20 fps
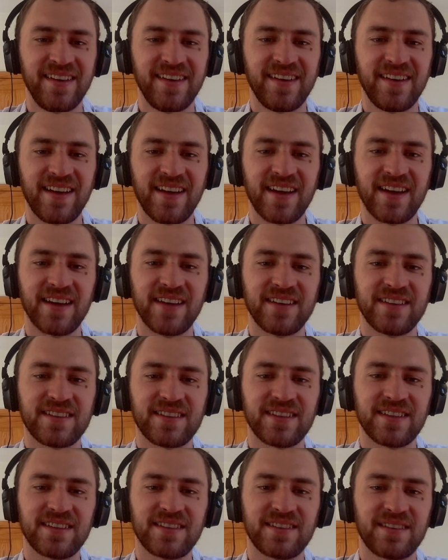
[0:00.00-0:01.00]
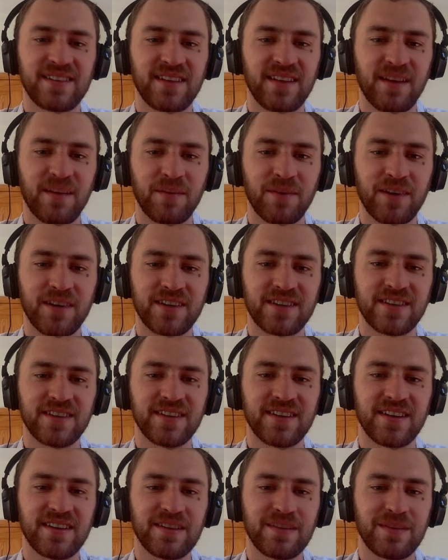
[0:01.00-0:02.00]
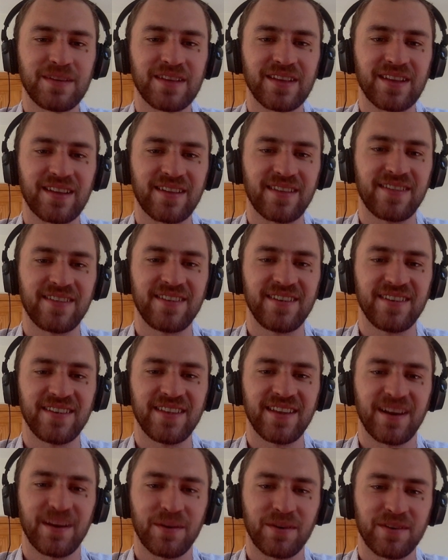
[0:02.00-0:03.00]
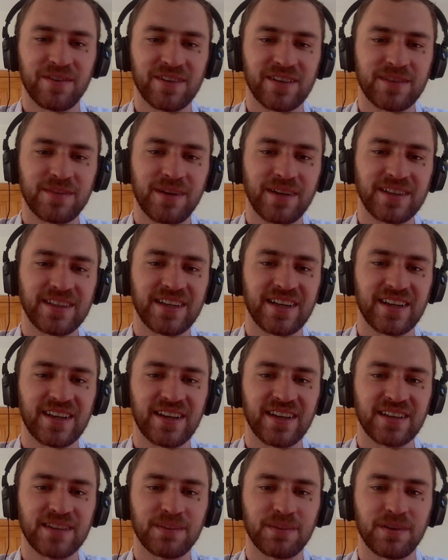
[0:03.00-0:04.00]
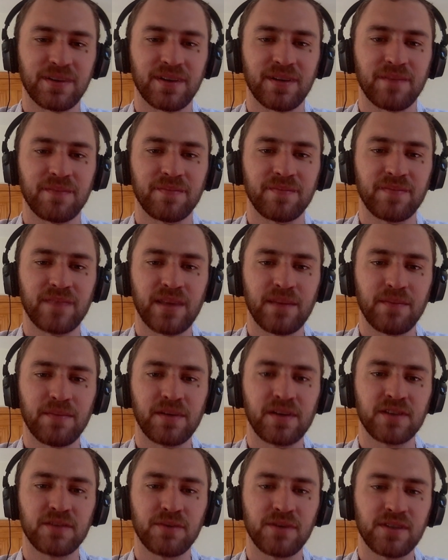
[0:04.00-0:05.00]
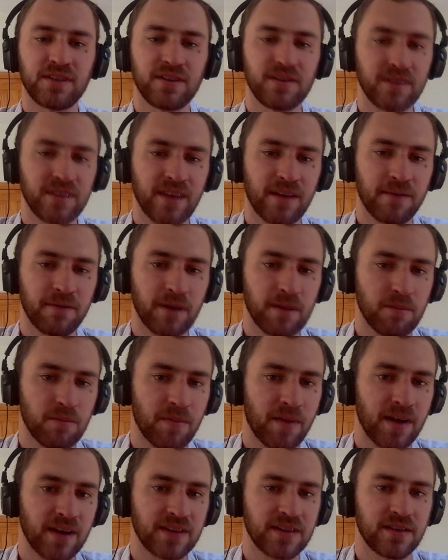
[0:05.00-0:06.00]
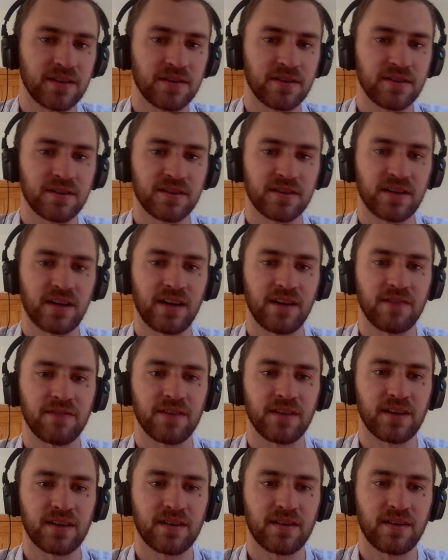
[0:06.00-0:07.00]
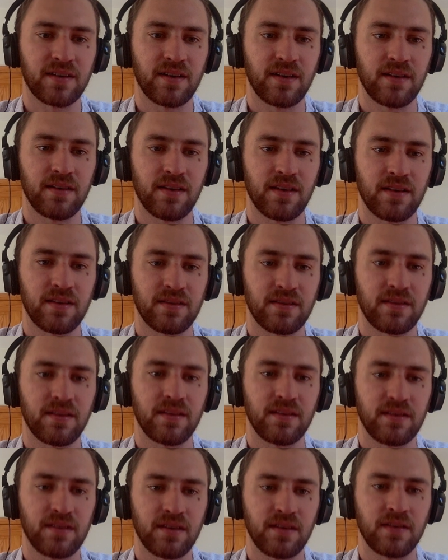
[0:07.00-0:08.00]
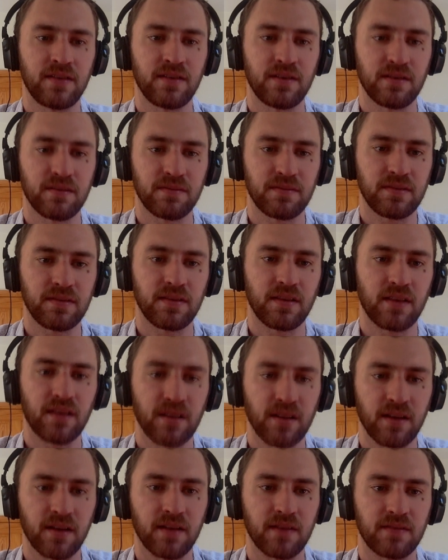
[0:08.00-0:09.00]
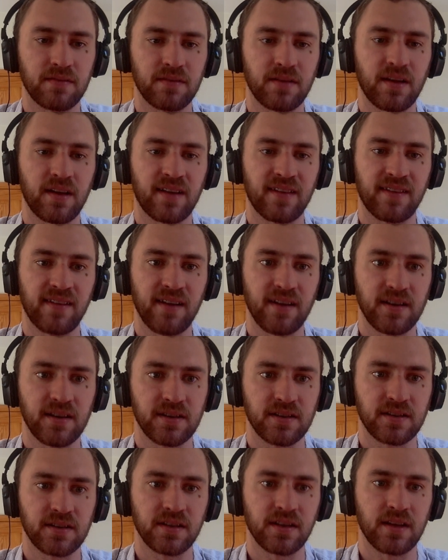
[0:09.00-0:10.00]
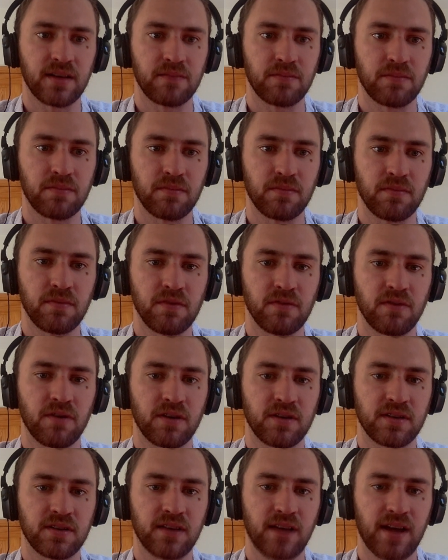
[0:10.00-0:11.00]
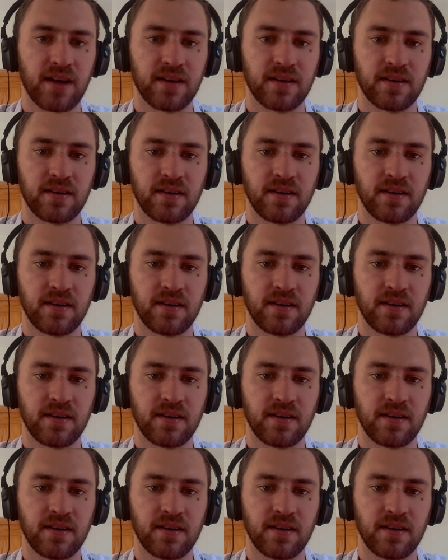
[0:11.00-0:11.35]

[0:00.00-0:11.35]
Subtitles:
And that when turned out to be like sooner than I would have expected, I guess. But because once you're in that frame of mind, you just kind of like, you're excited to like move on to that.